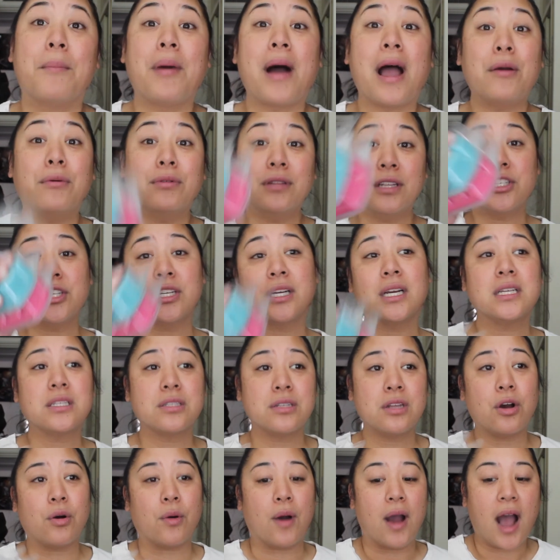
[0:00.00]
But I will let you guys
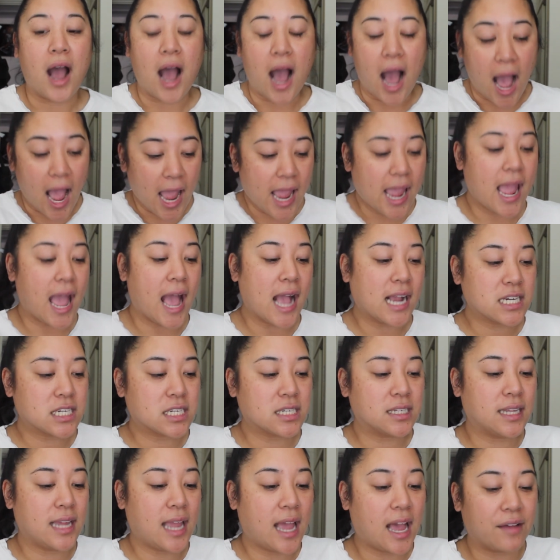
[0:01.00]
know, I
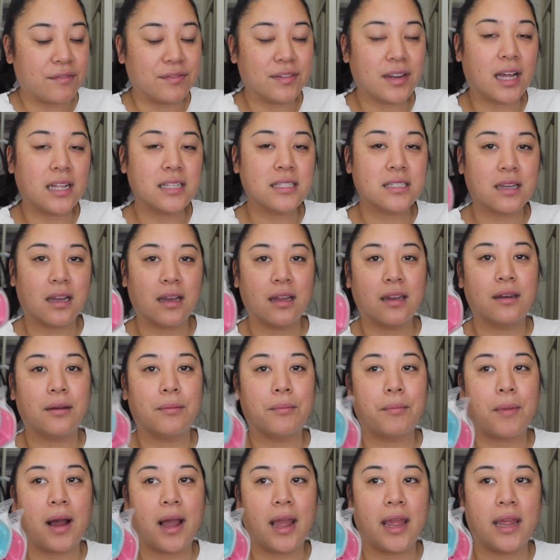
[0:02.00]
actually have not
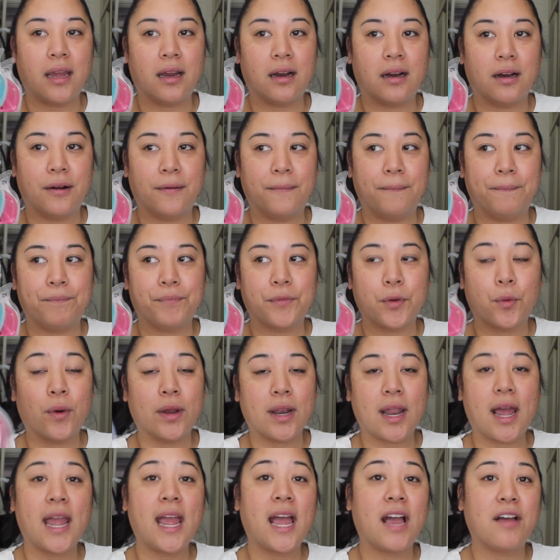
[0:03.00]
done my, um,
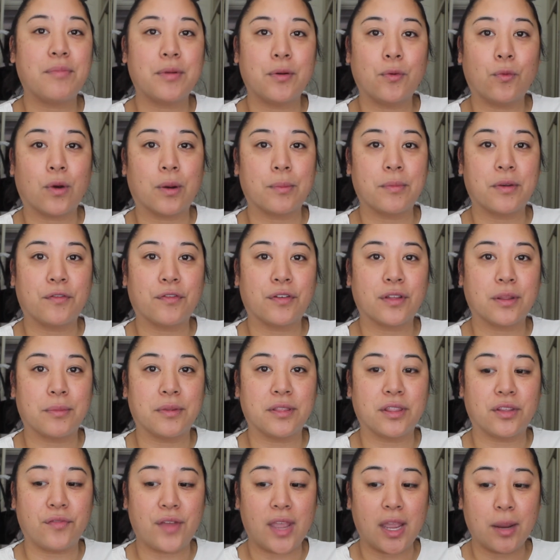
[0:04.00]
what I have been warming for the
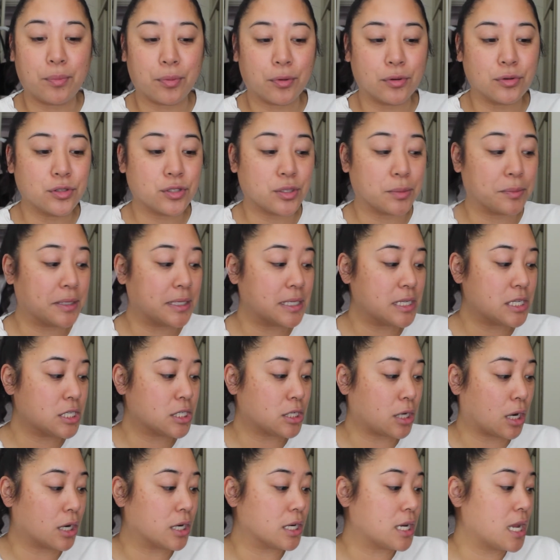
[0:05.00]
month of April, so I'm going to
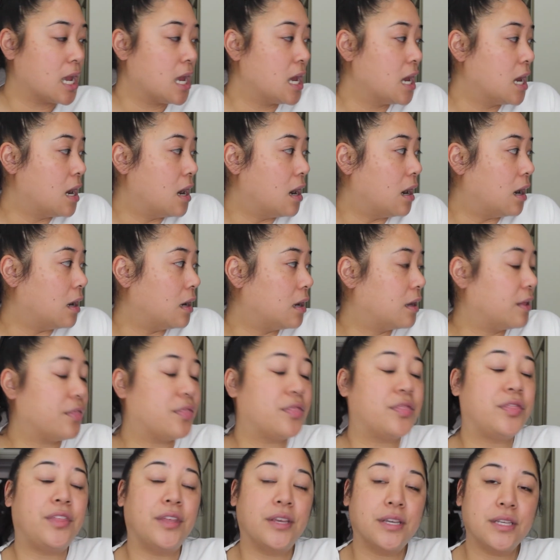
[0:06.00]
start uh,
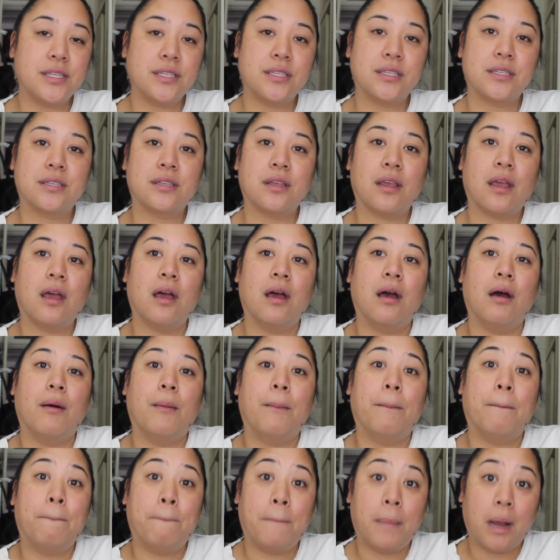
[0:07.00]
this
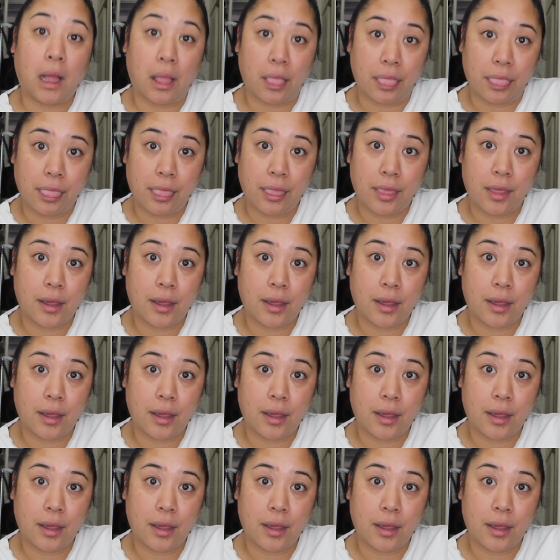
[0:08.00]
month